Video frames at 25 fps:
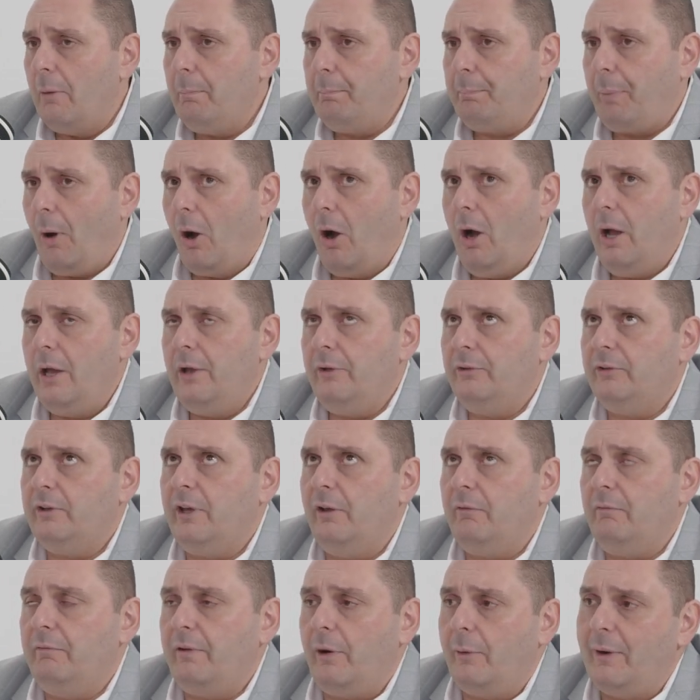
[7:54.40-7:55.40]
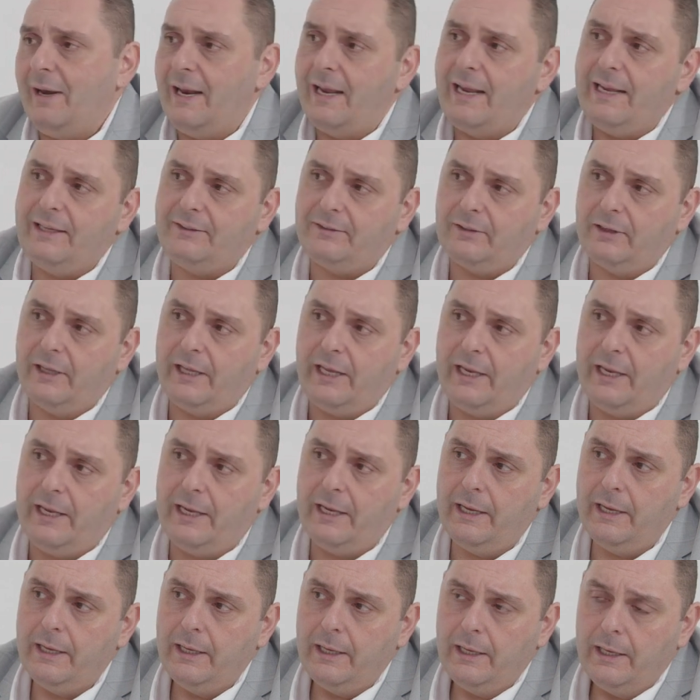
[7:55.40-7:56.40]
buyers can very
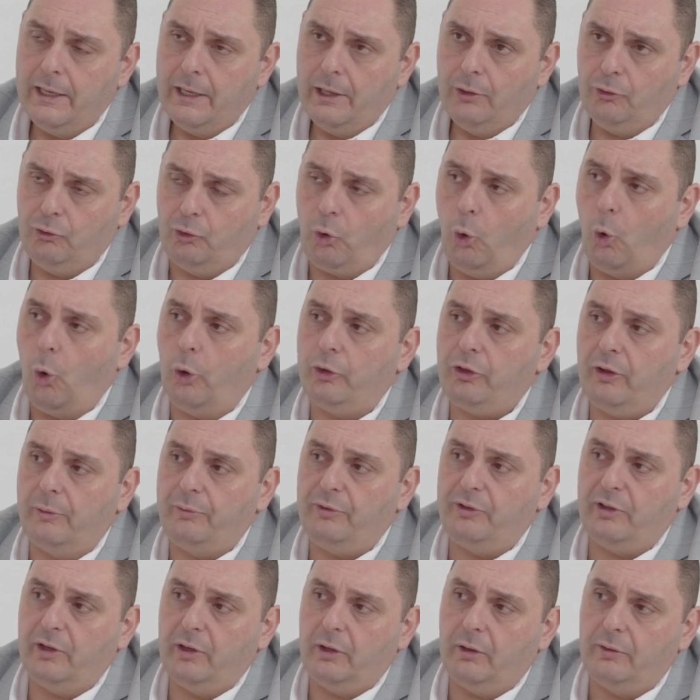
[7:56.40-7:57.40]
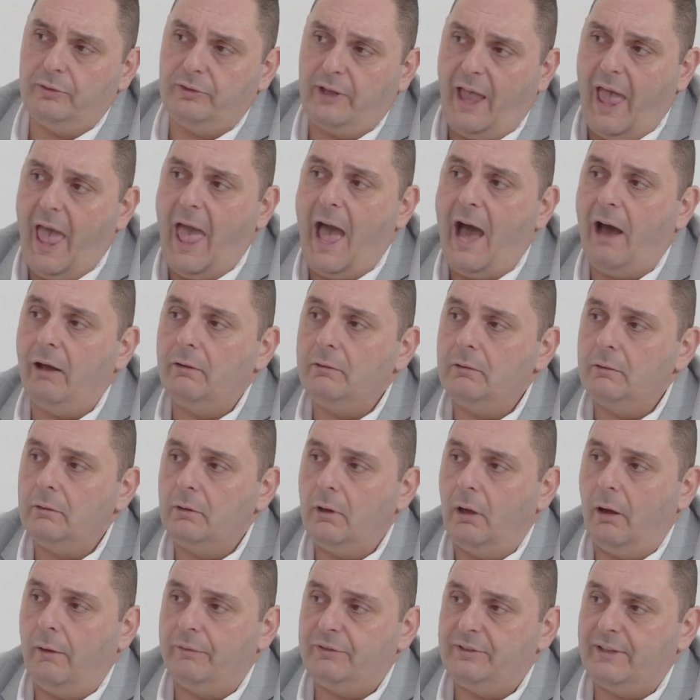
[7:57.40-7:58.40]
easily talk themselves out
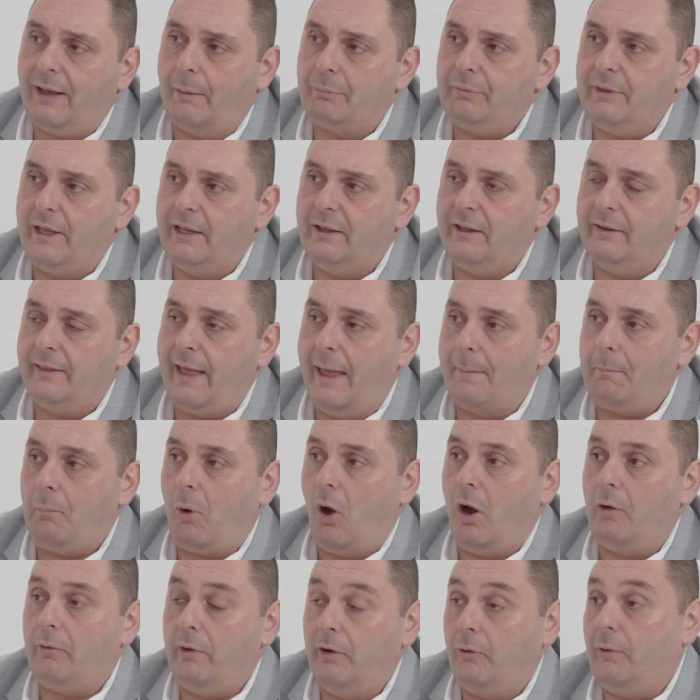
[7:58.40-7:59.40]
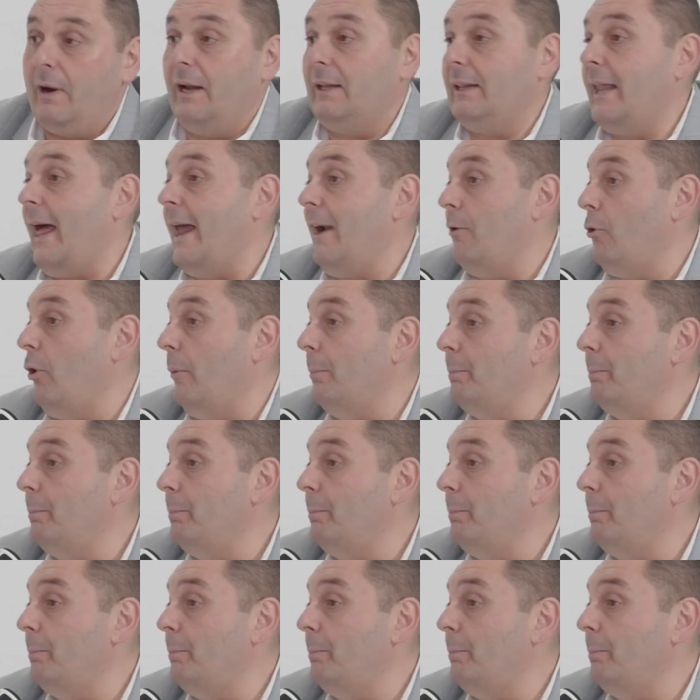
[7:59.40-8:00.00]
of something that they might regret later on.